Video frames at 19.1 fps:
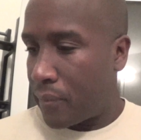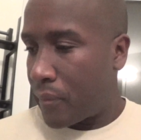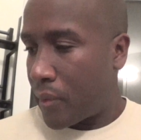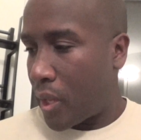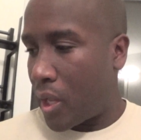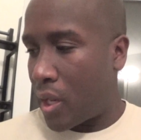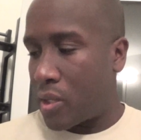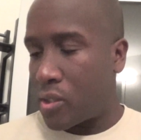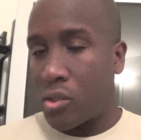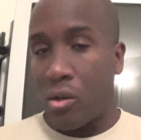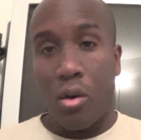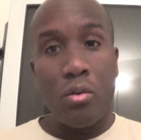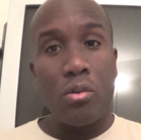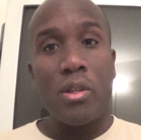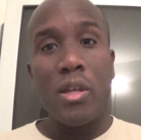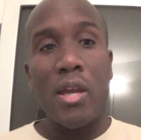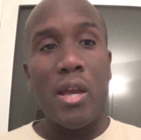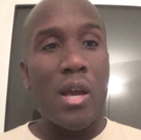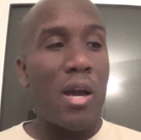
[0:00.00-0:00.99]
and it's all
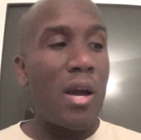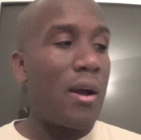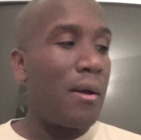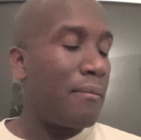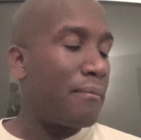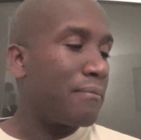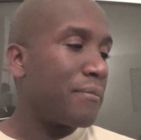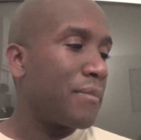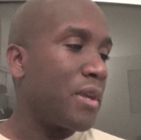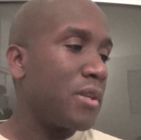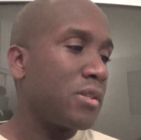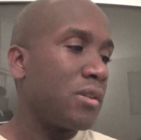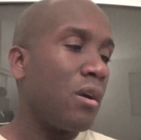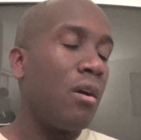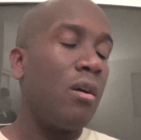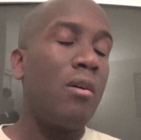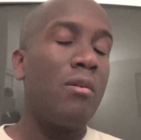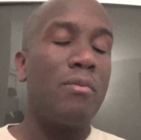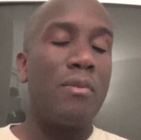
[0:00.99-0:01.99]

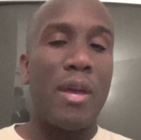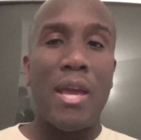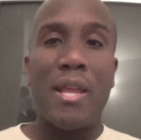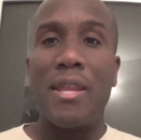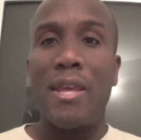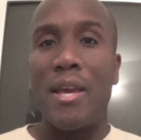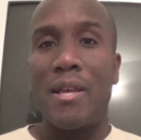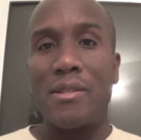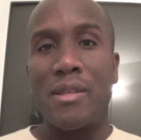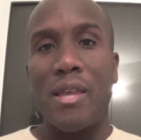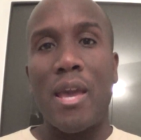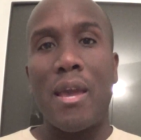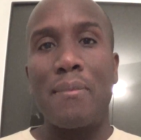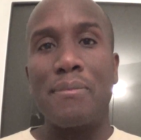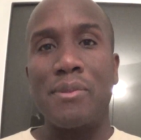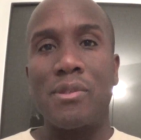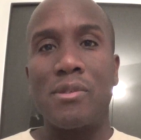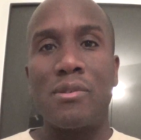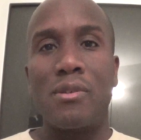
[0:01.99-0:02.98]
NES games.